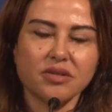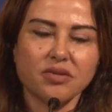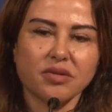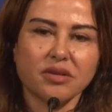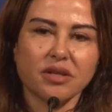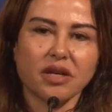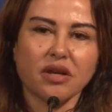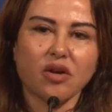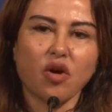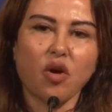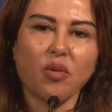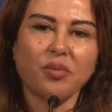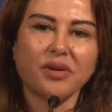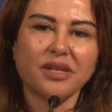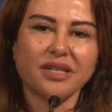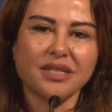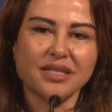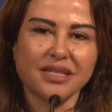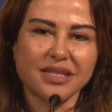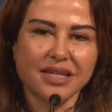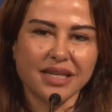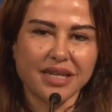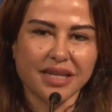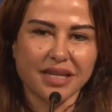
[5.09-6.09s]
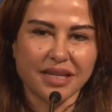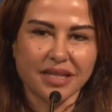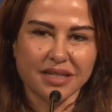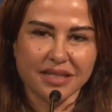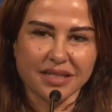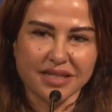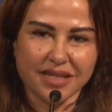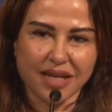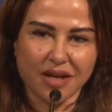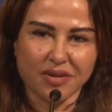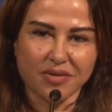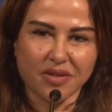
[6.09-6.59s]
us to the comedy scene
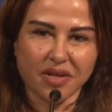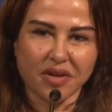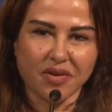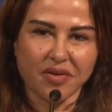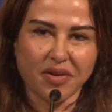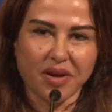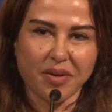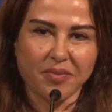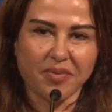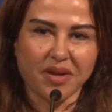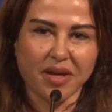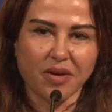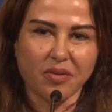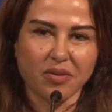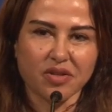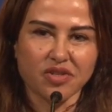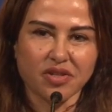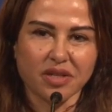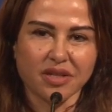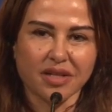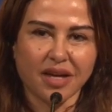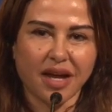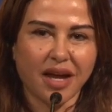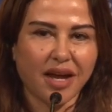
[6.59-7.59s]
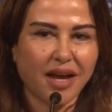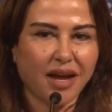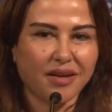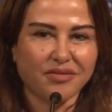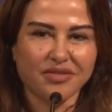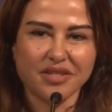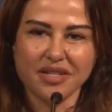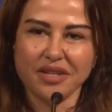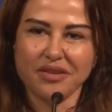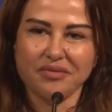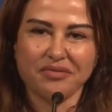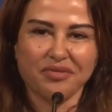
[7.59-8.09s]
in Saudi Arabia, which is, I
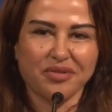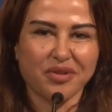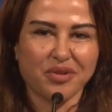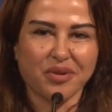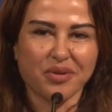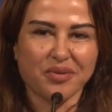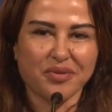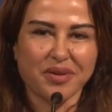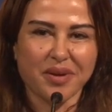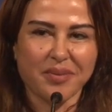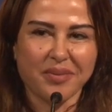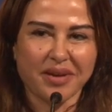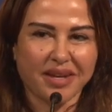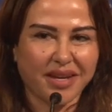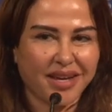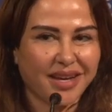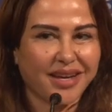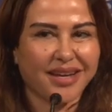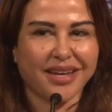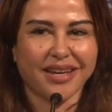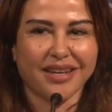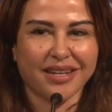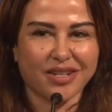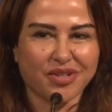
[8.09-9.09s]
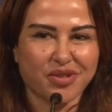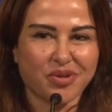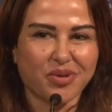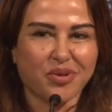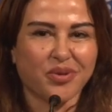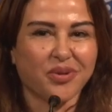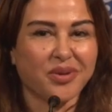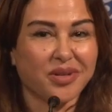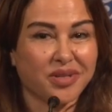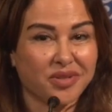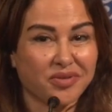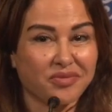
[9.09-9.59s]
have seen a few of them, and I can
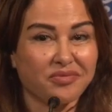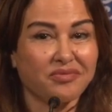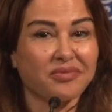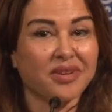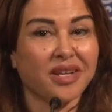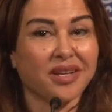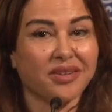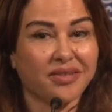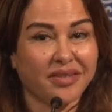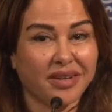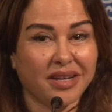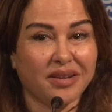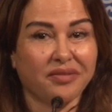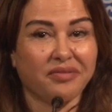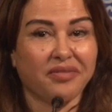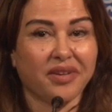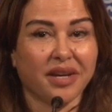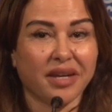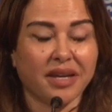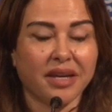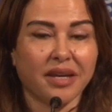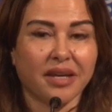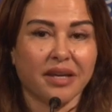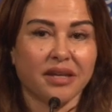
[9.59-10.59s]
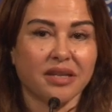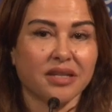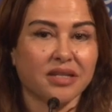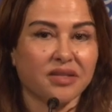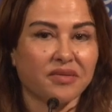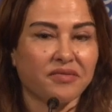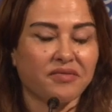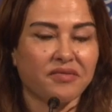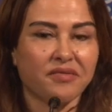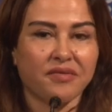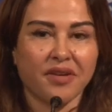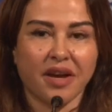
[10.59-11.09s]
assure you it's really, really funny, and
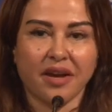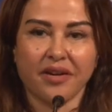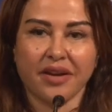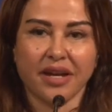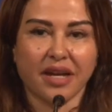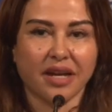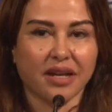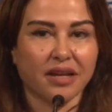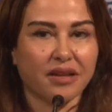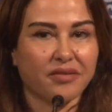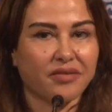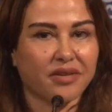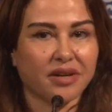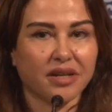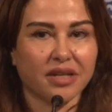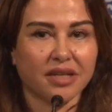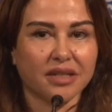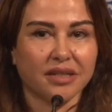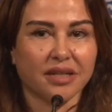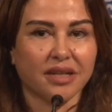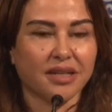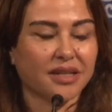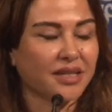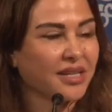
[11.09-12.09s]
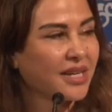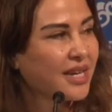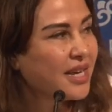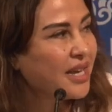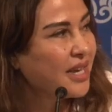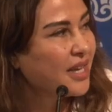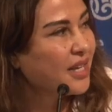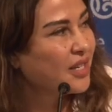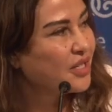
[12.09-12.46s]
it's very cleverly done.